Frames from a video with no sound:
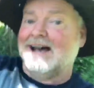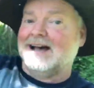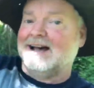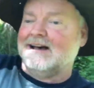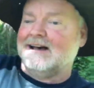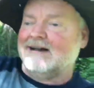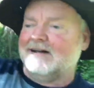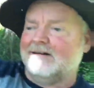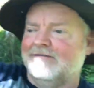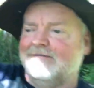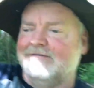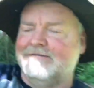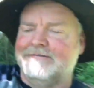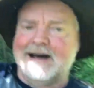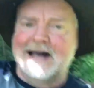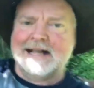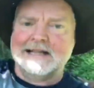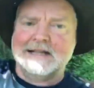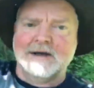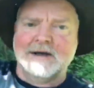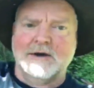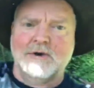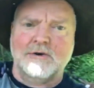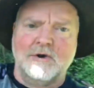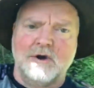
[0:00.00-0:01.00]
follow
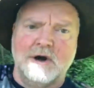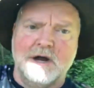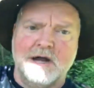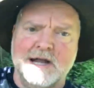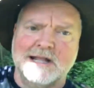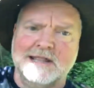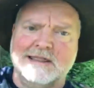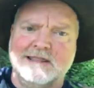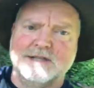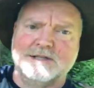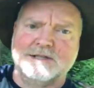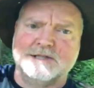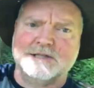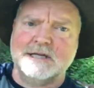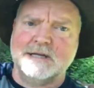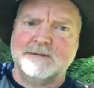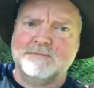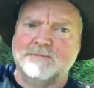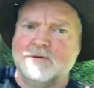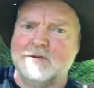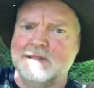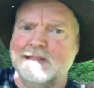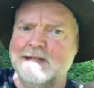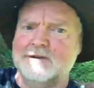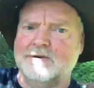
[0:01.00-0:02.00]
the sheep, or they
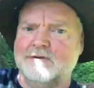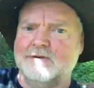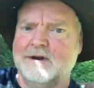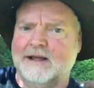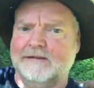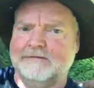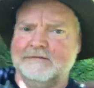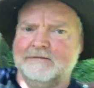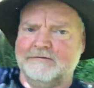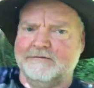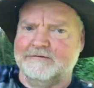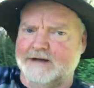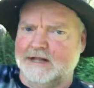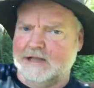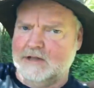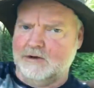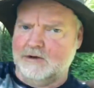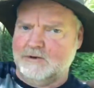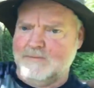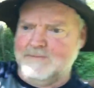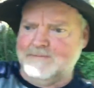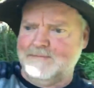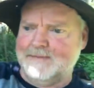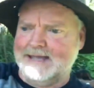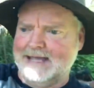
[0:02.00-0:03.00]
don't have to follow
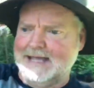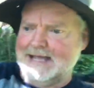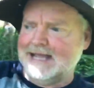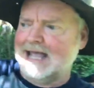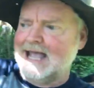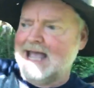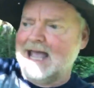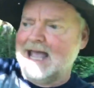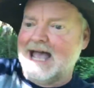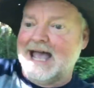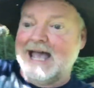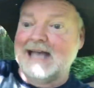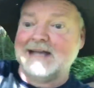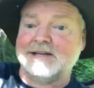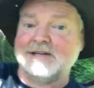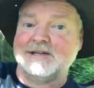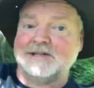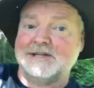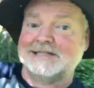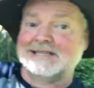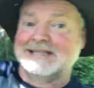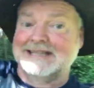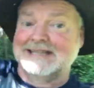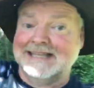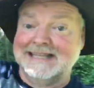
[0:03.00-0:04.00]
me. I could just
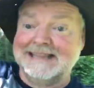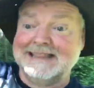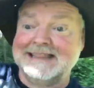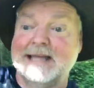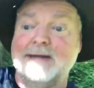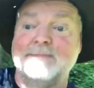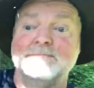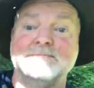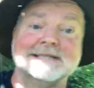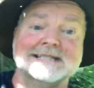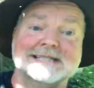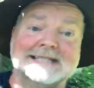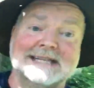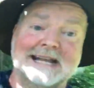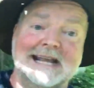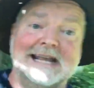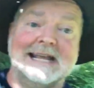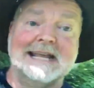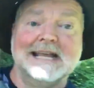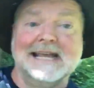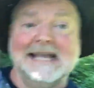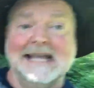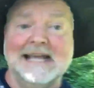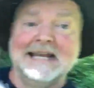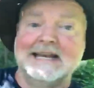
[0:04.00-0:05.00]
let them stay
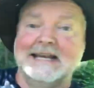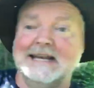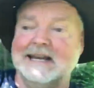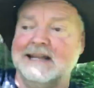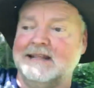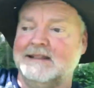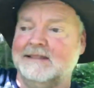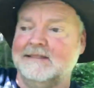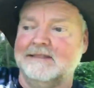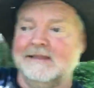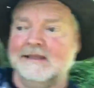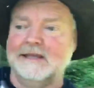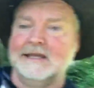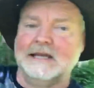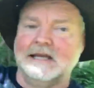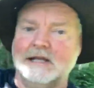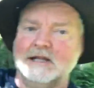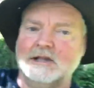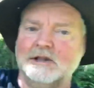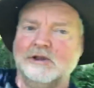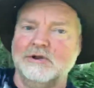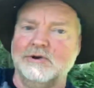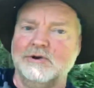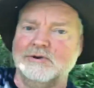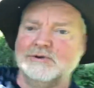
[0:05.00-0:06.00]
in the
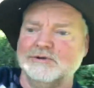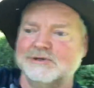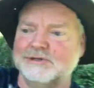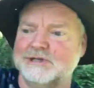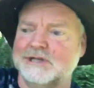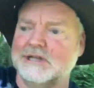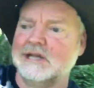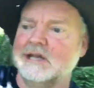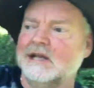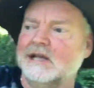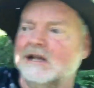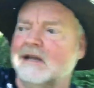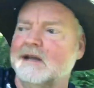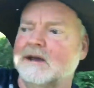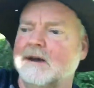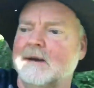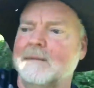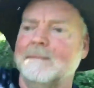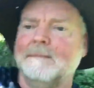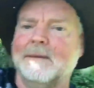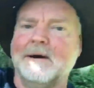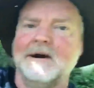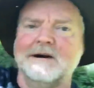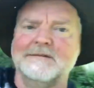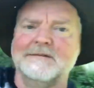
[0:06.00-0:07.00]
enclosed part
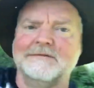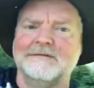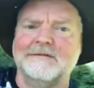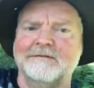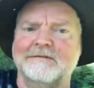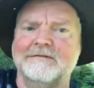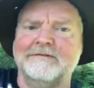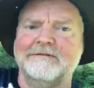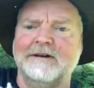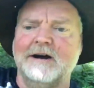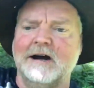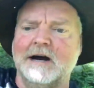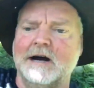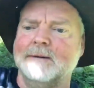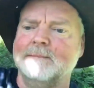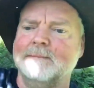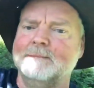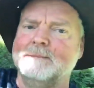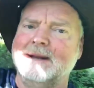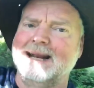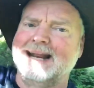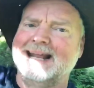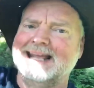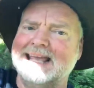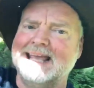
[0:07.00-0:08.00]
of the farm, but I
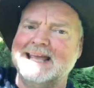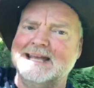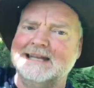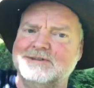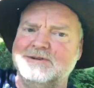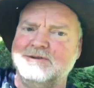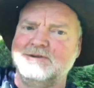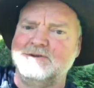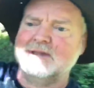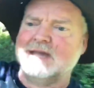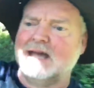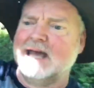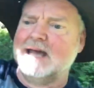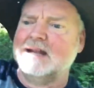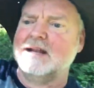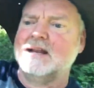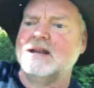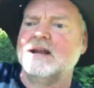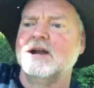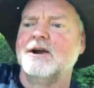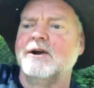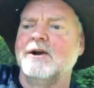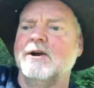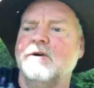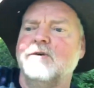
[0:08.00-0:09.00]
can't do that
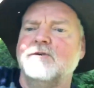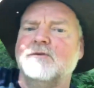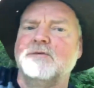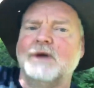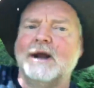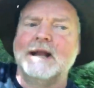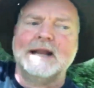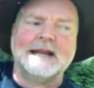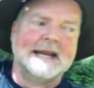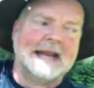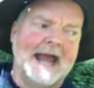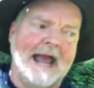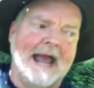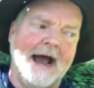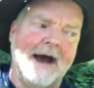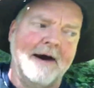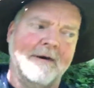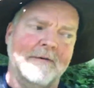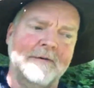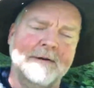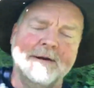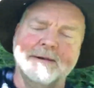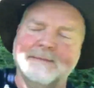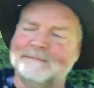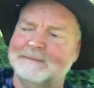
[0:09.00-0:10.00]
right now
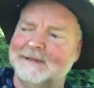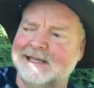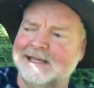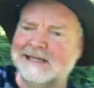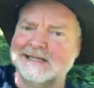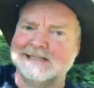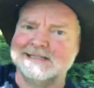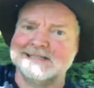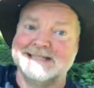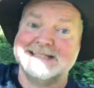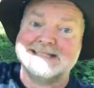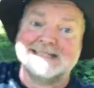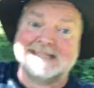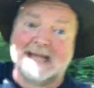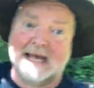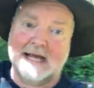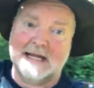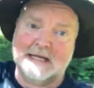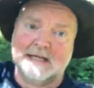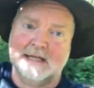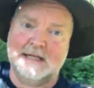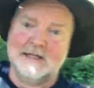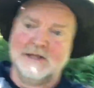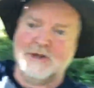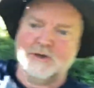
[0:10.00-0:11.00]
because it's not
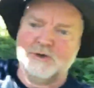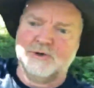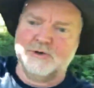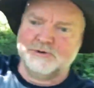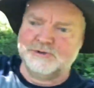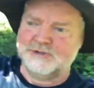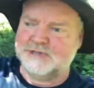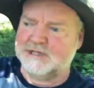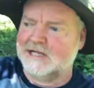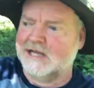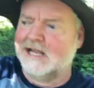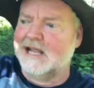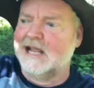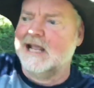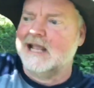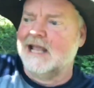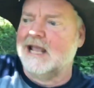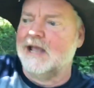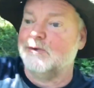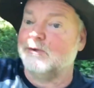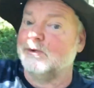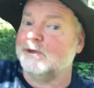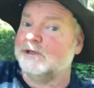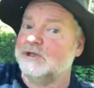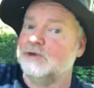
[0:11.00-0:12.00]
enclosed. And we do
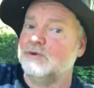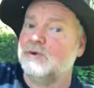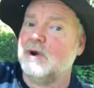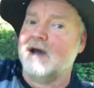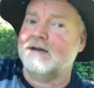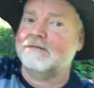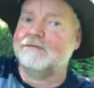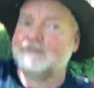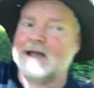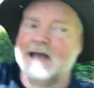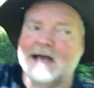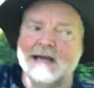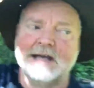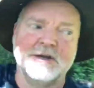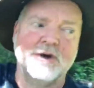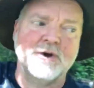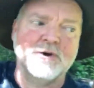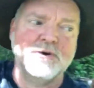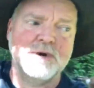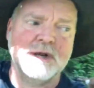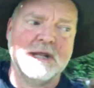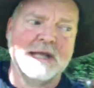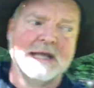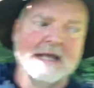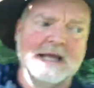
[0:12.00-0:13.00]
have coyote,
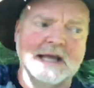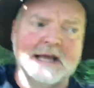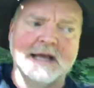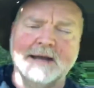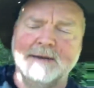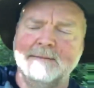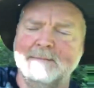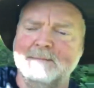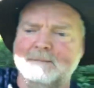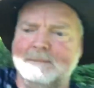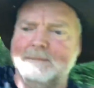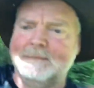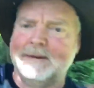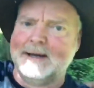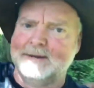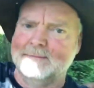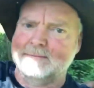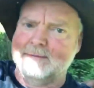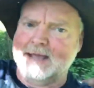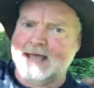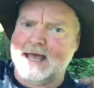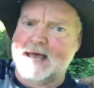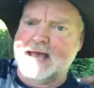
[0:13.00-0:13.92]
bobcat,